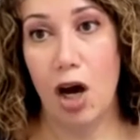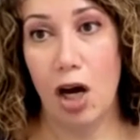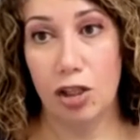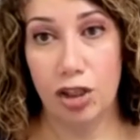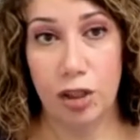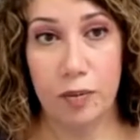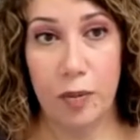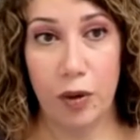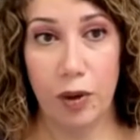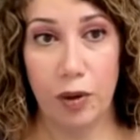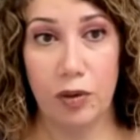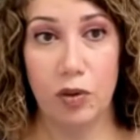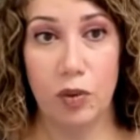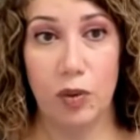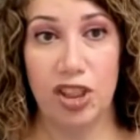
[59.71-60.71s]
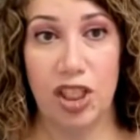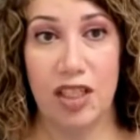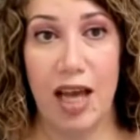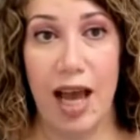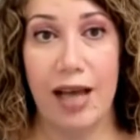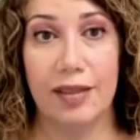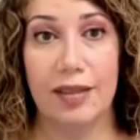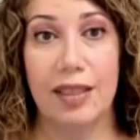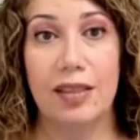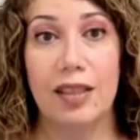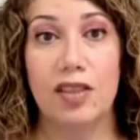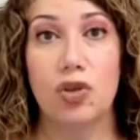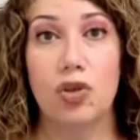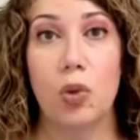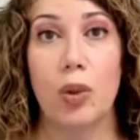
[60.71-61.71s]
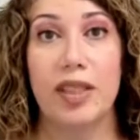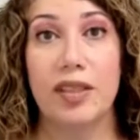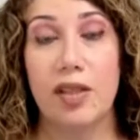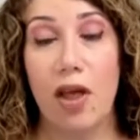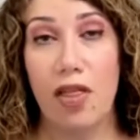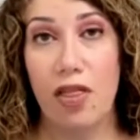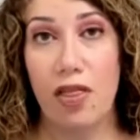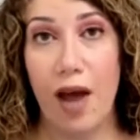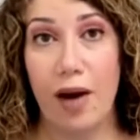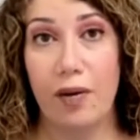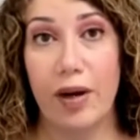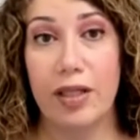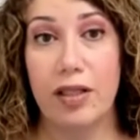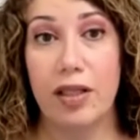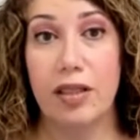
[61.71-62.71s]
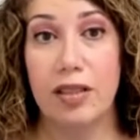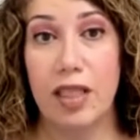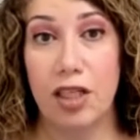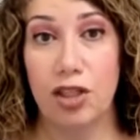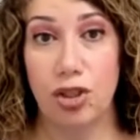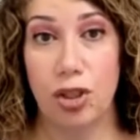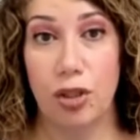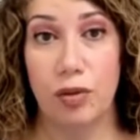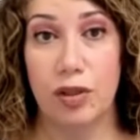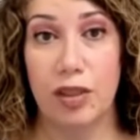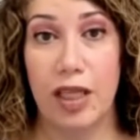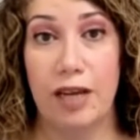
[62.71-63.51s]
Hashimoto's, which attacks and destroys the thyroid tissues